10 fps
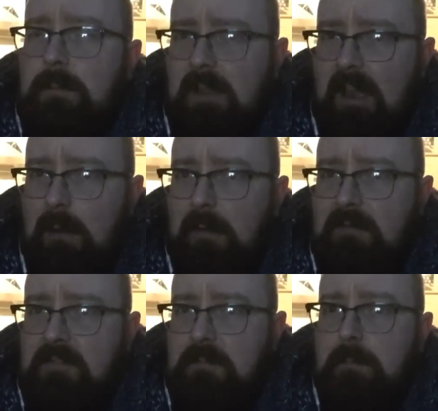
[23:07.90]

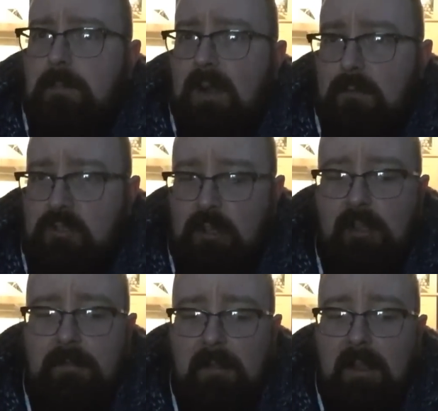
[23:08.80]
Gawith's Brown Sugar
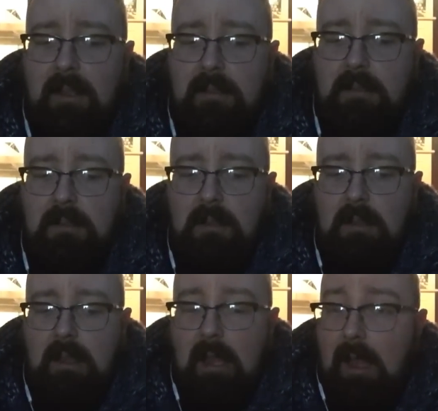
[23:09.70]
Flake,
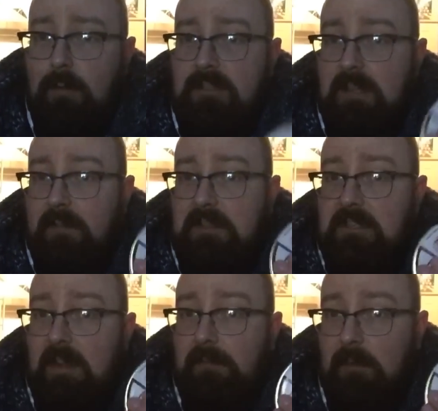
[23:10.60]
I would say this is
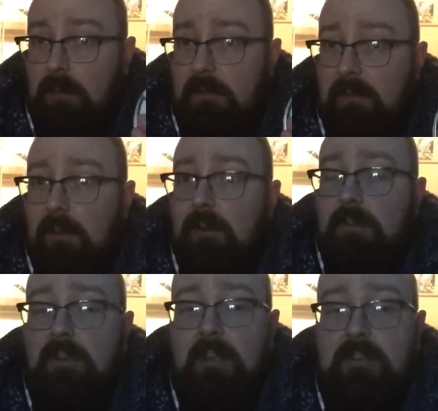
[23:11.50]
definitely worth a look
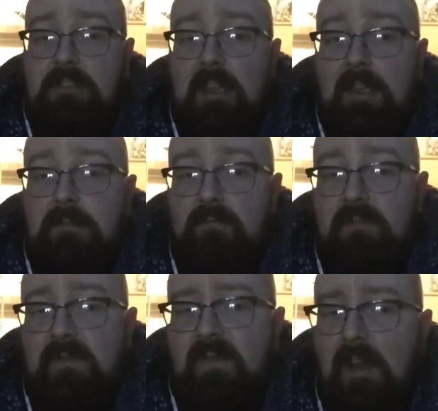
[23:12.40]
because it's
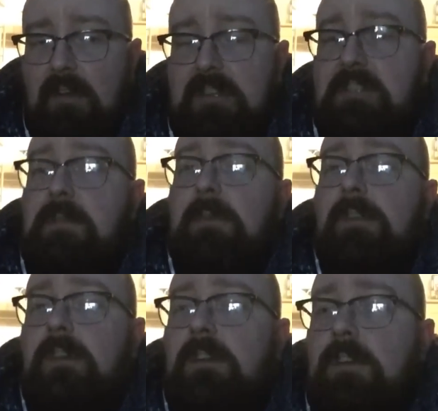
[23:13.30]
very
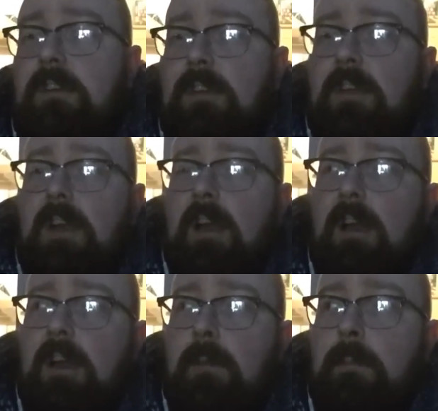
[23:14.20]
similar
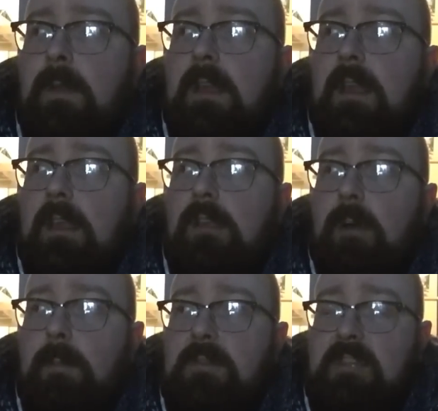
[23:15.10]
um, in
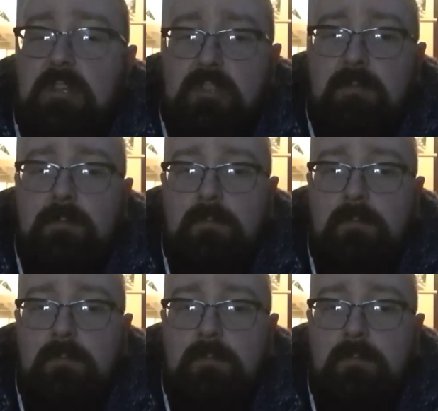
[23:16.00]
composition.